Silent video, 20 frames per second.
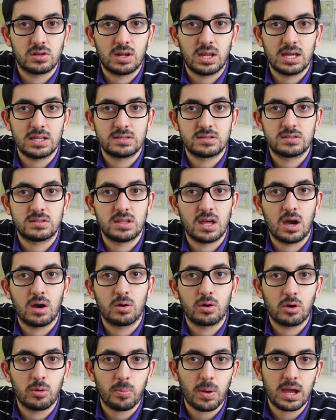let's now
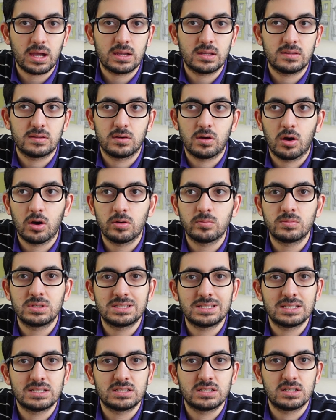go back into Home
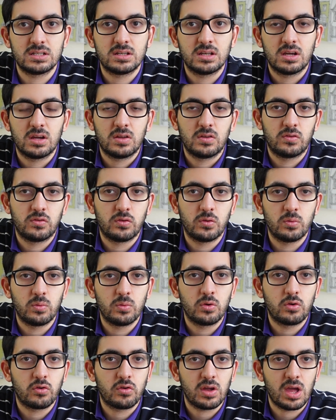Assistant to
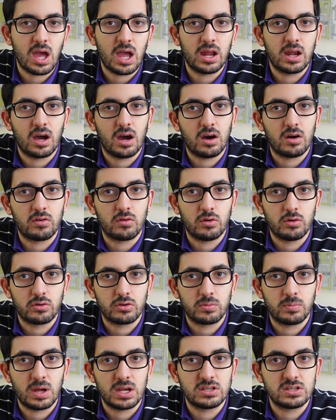create our
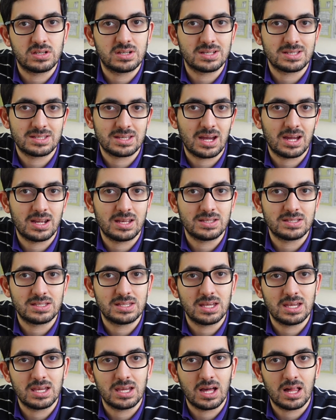automation to silence
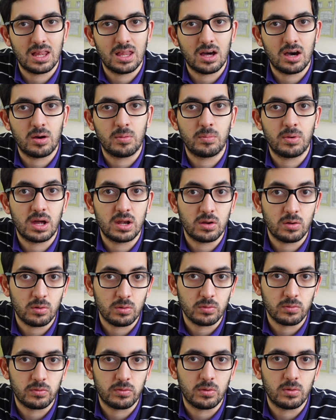the alarm and
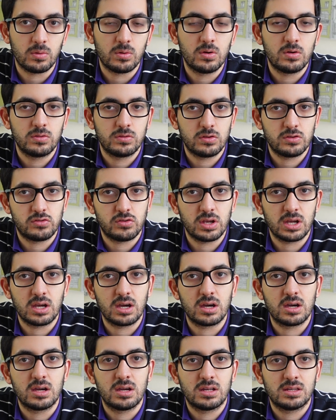also to
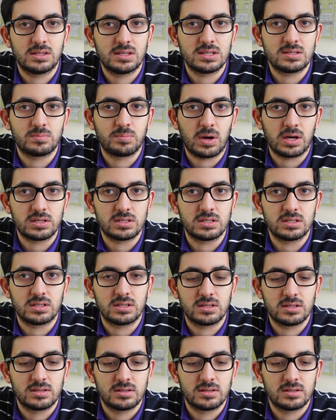trigger this button.